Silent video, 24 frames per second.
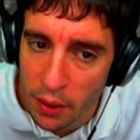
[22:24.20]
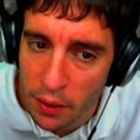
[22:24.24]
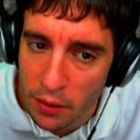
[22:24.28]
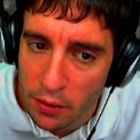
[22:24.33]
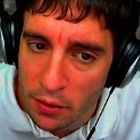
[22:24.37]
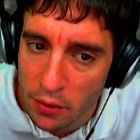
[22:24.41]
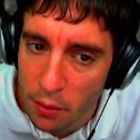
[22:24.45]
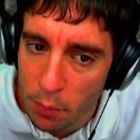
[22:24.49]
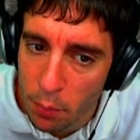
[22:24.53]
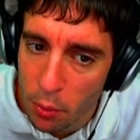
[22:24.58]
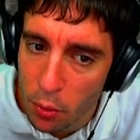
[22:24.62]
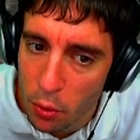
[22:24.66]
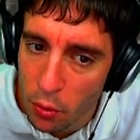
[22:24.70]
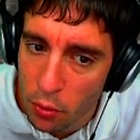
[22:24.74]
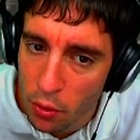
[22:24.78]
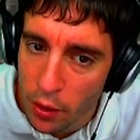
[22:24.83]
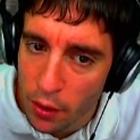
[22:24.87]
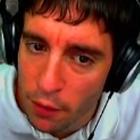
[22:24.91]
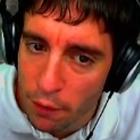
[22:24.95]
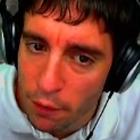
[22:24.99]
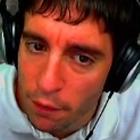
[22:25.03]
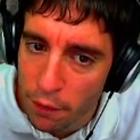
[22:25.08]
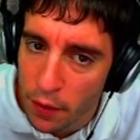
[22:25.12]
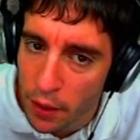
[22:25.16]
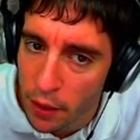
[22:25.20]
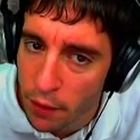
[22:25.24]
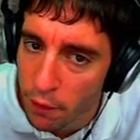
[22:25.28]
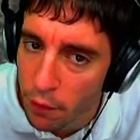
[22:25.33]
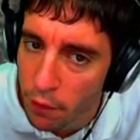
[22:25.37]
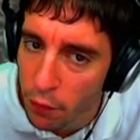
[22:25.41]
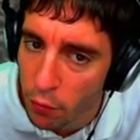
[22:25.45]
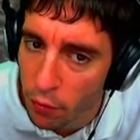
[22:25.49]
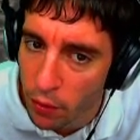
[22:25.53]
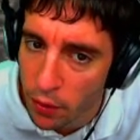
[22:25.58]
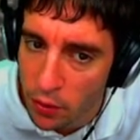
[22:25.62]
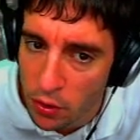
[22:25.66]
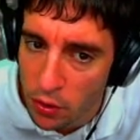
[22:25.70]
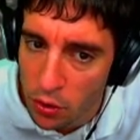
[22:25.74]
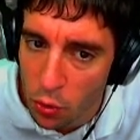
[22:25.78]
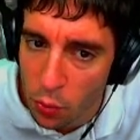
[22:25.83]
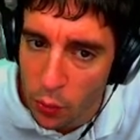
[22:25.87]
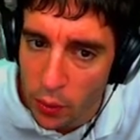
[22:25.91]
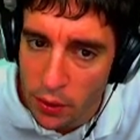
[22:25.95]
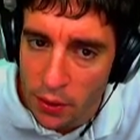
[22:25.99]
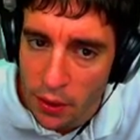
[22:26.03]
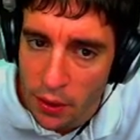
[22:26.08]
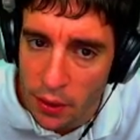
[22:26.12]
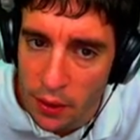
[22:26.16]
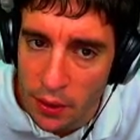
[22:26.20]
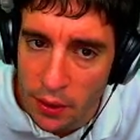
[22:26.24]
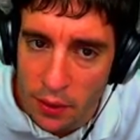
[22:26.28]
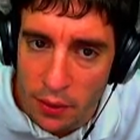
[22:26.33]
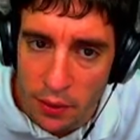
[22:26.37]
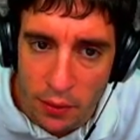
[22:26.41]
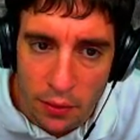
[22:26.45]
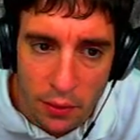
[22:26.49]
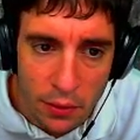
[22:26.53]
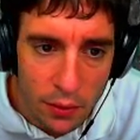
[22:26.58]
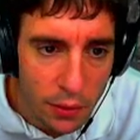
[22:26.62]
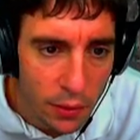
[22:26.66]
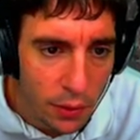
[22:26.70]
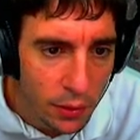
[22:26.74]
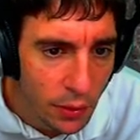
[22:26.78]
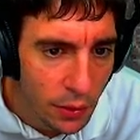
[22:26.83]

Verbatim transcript: Pins the pawn on e5, threatens queen takes.